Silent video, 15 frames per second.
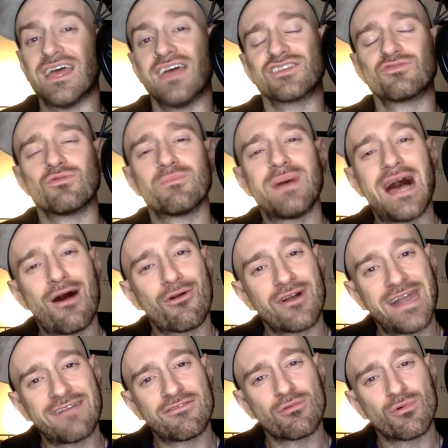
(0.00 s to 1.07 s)
to empower
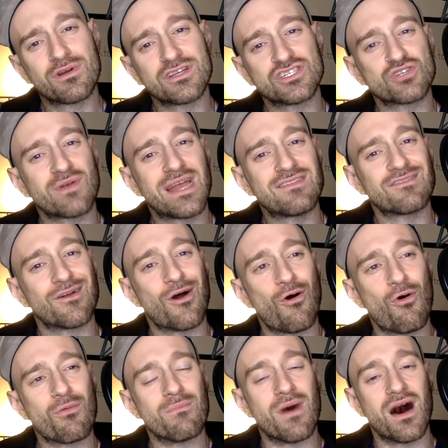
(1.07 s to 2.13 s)
everyone to train their
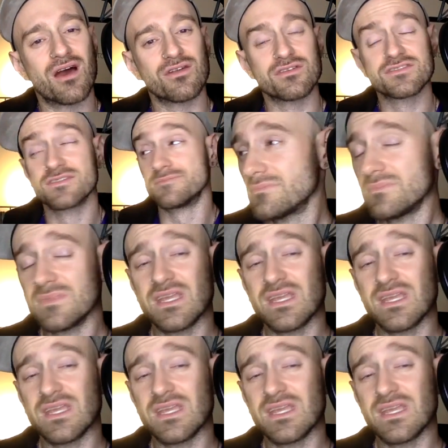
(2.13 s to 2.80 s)
own models.